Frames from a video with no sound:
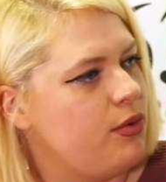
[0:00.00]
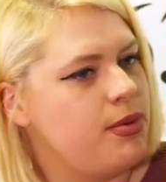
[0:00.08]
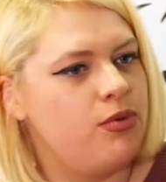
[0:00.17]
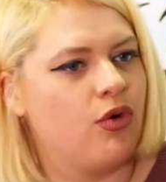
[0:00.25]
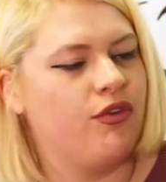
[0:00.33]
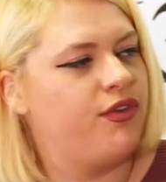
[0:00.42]
where
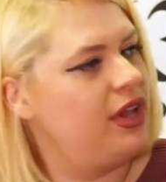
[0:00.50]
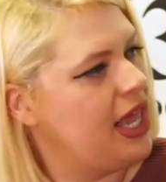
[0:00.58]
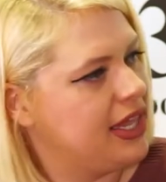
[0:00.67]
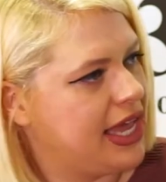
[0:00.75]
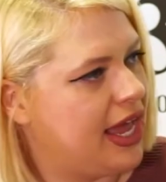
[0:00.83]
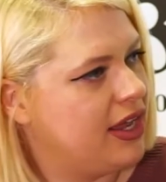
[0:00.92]
people don't feel
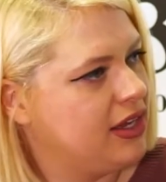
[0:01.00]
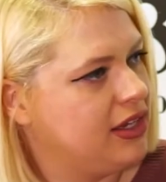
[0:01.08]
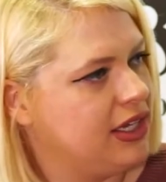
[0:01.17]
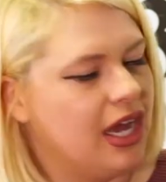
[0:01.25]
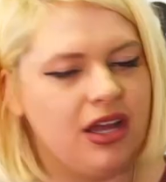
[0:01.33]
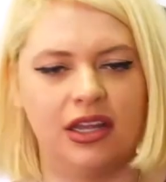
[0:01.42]
like that?
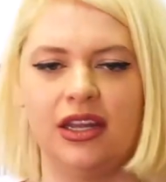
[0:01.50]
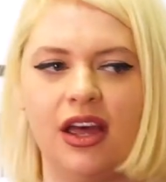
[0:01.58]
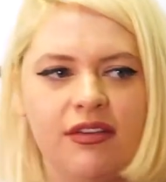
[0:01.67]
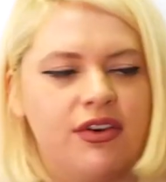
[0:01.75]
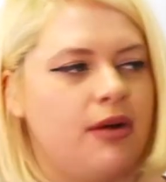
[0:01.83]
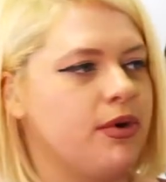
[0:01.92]
Y'all gonna
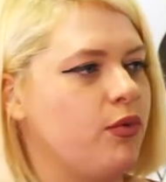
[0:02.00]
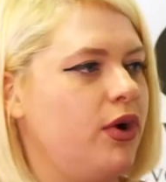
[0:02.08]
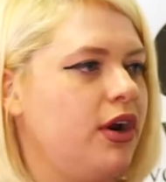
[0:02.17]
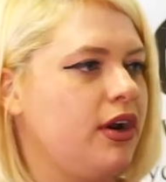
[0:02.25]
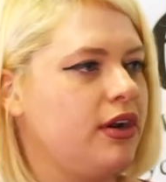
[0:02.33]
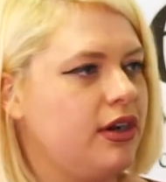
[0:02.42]
love coming to
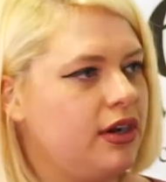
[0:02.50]
work.